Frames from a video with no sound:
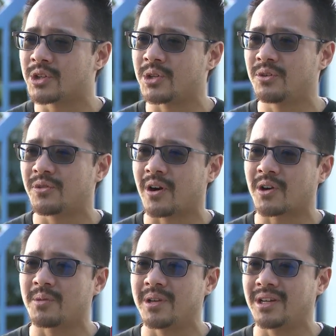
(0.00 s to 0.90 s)
issue for our
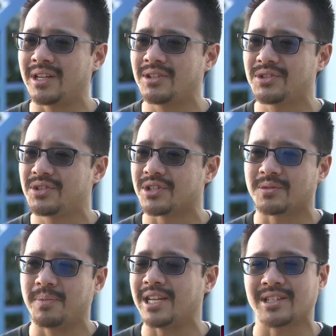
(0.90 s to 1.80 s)
community,
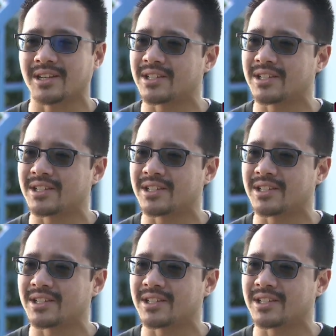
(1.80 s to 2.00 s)
just basic